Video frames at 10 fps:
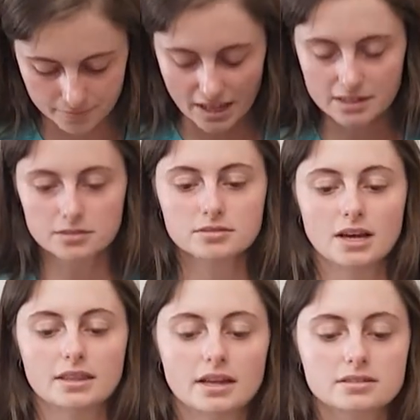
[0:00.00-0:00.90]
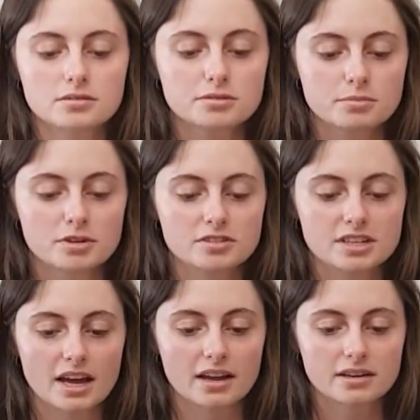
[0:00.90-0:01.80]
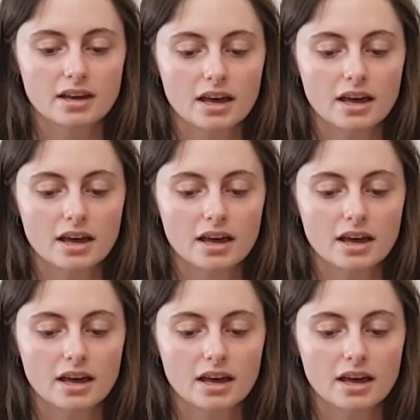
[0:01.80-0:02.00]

that's all done, that's all smoothed down.